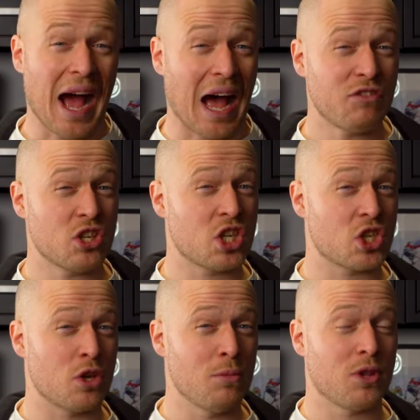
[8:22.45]
I've just
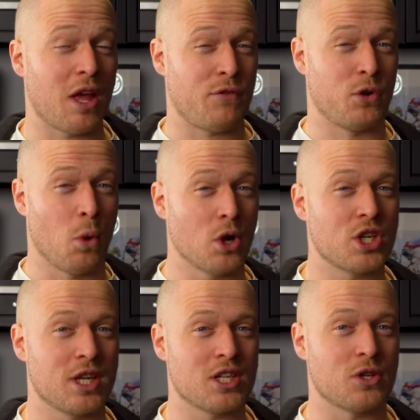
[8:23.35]
assumed that if you're
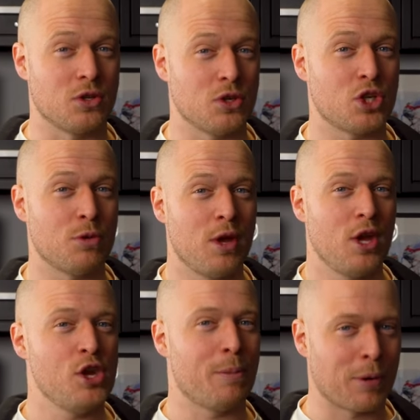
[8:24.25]
watching this on YouTube,
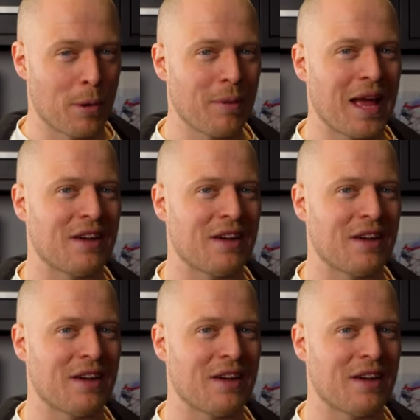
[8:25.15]
you probably